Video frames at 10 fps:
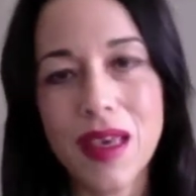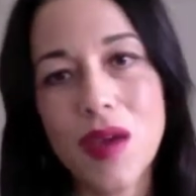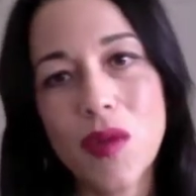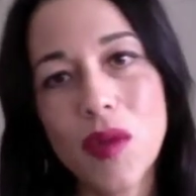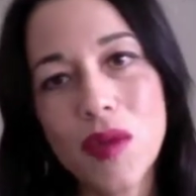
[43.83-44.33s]

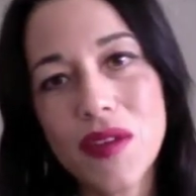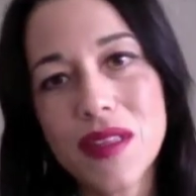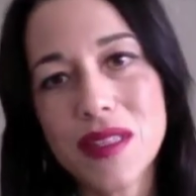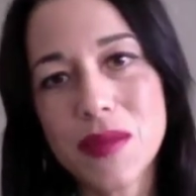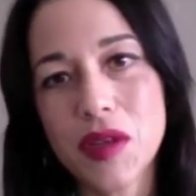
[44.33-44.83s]
When we feel
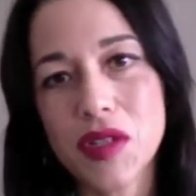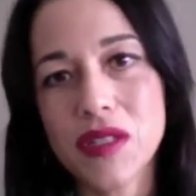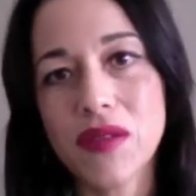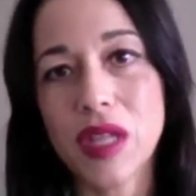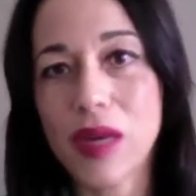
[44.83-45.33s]
these emotions
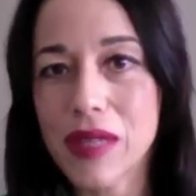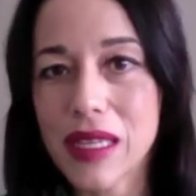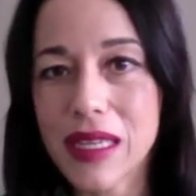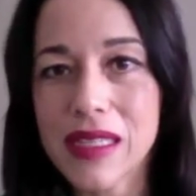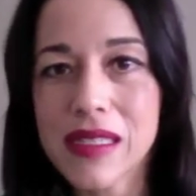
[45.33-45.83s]
of
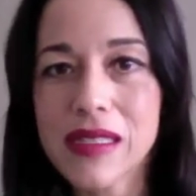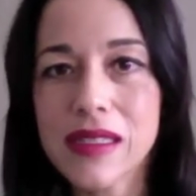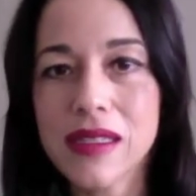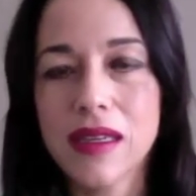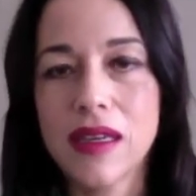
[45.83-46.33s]
loneliness,
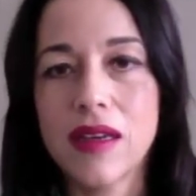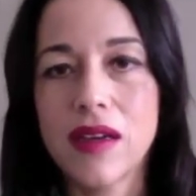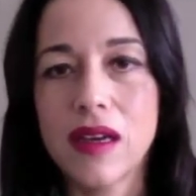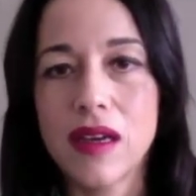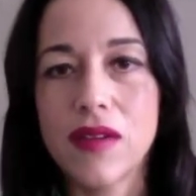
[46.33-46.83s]

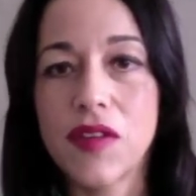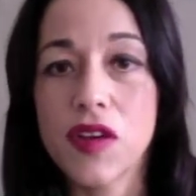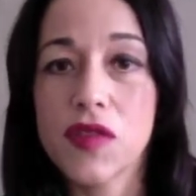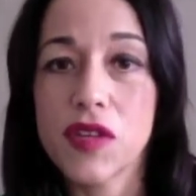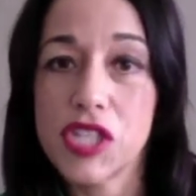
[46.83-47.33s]
fear
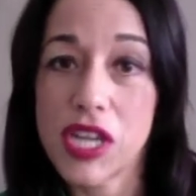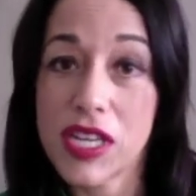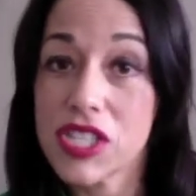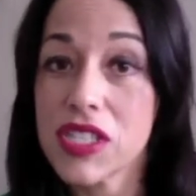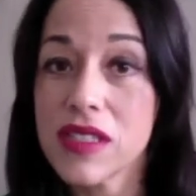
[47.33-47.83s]
of
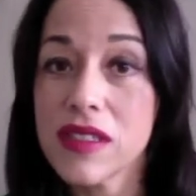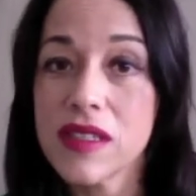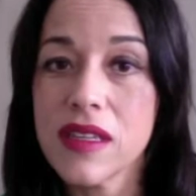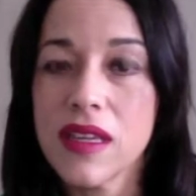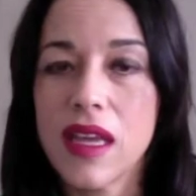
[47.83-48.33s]
rejection,
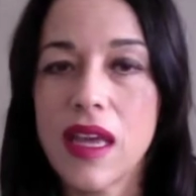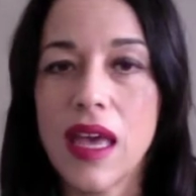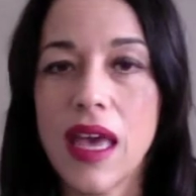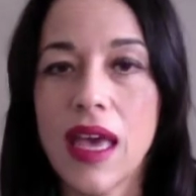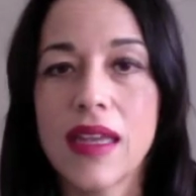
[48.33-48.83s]

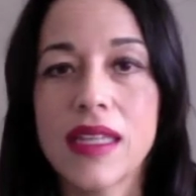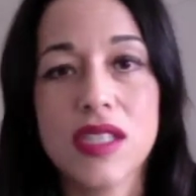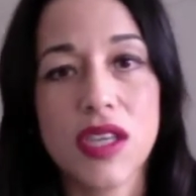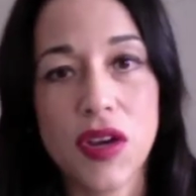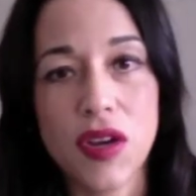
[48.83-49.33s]
and
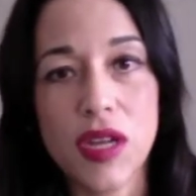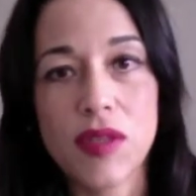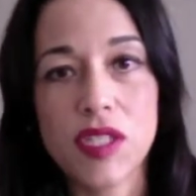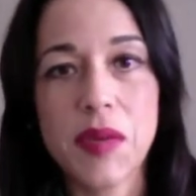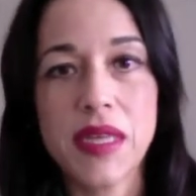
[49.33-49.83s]
insecurity, which
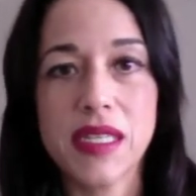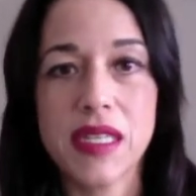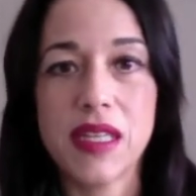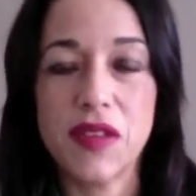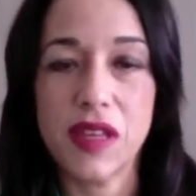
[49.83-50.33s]
is
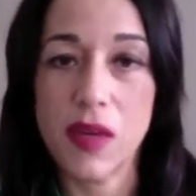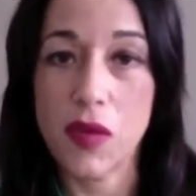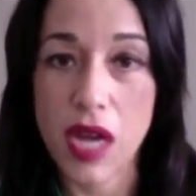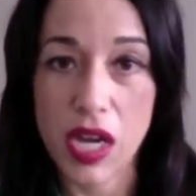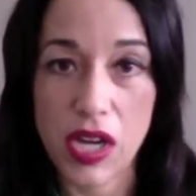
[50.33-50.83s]
basically feeling that we're
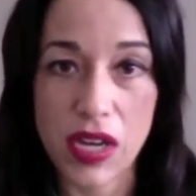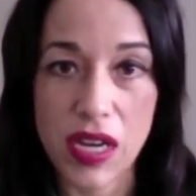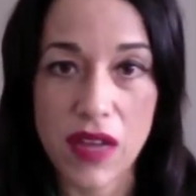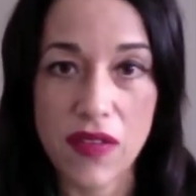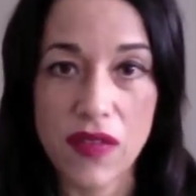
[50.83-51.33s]
not good
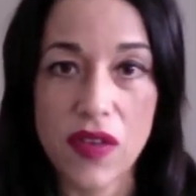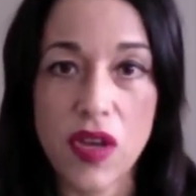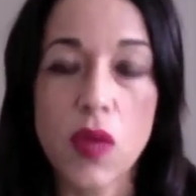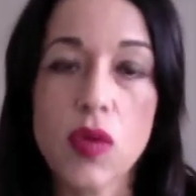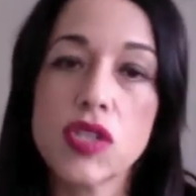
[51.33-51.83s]
enough,
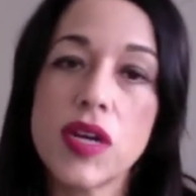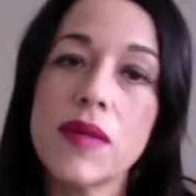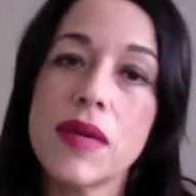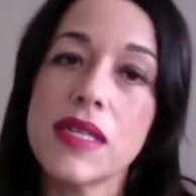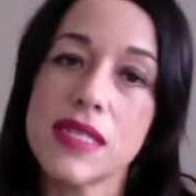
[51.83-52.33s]
we're trained
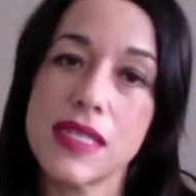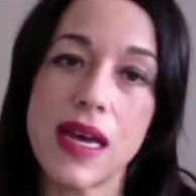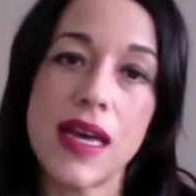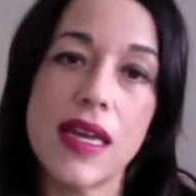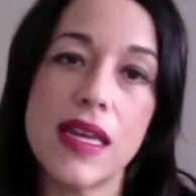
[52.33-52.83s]
by
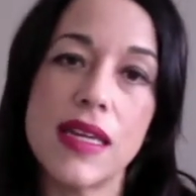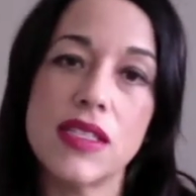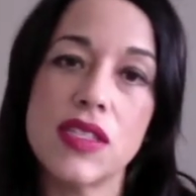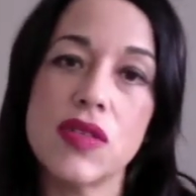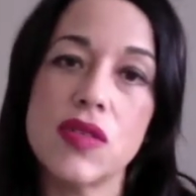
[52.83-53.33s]
society
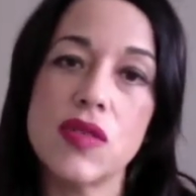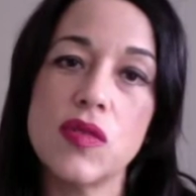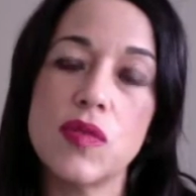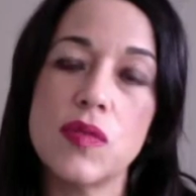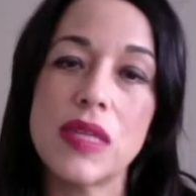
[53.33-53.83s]
to
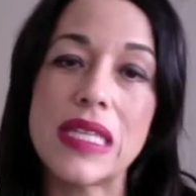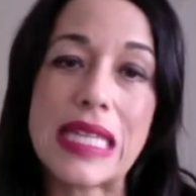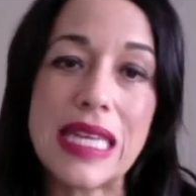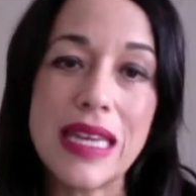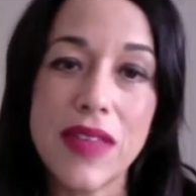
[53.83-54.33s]

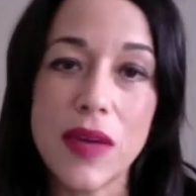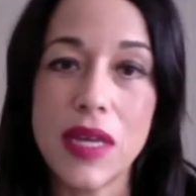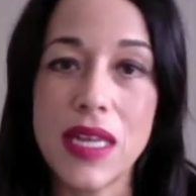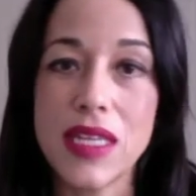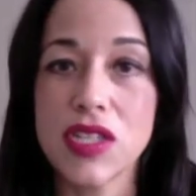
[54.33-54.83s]
believe that we
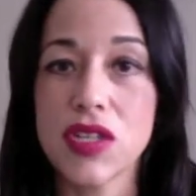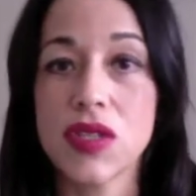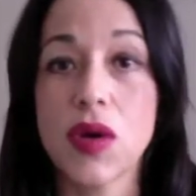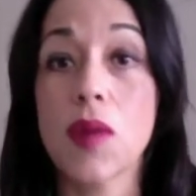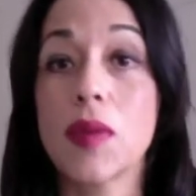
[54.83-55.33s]
need to turn to
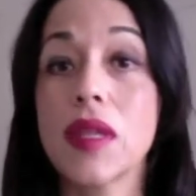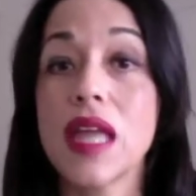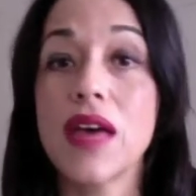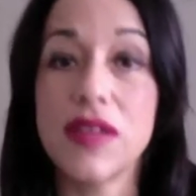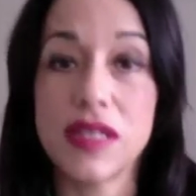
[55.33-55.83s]
our
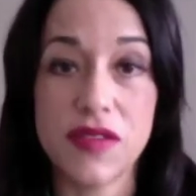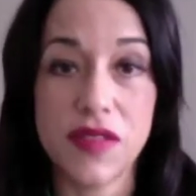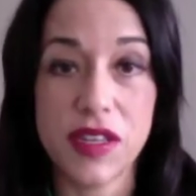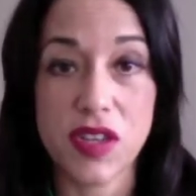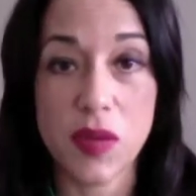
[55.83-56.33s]
beloved to
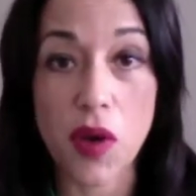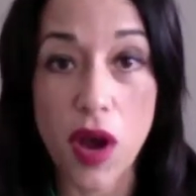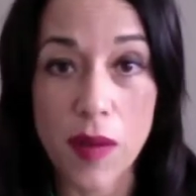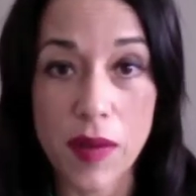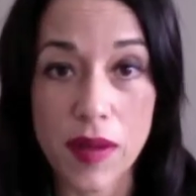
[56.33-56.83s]
fix our
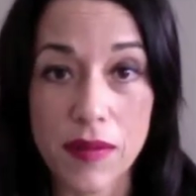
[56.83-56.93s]
problem.